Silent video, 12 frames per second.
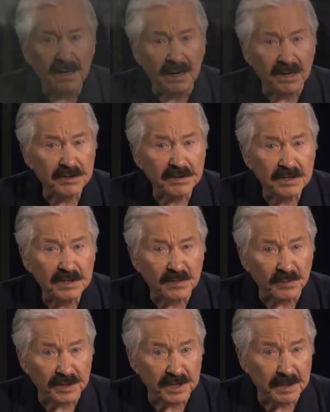Others
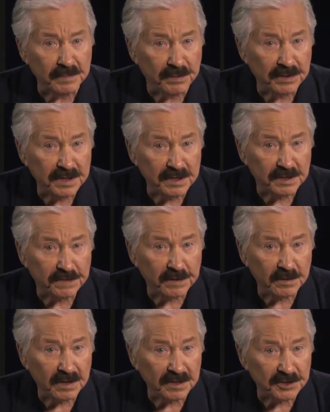within British
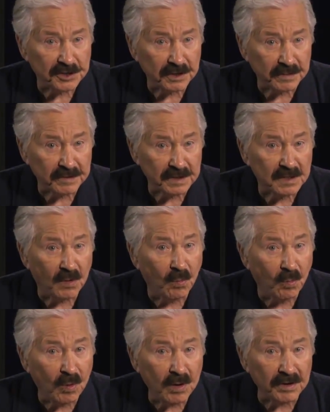Foreign Service
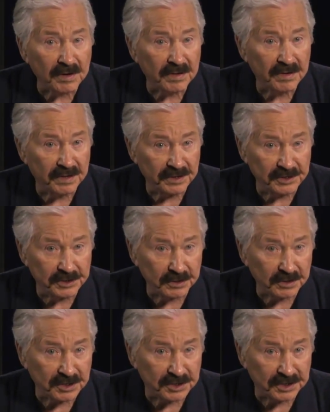wanted the
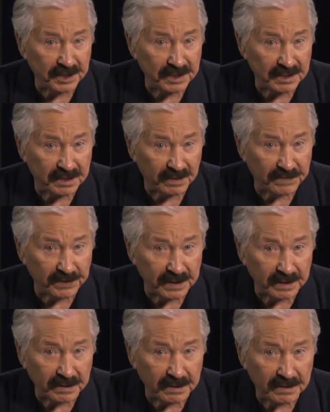Jewish state to
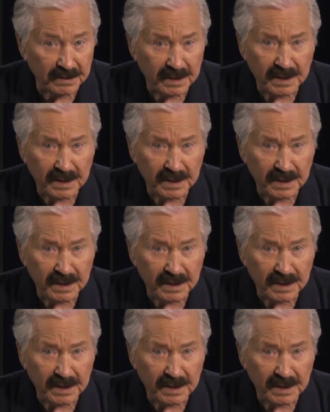fail.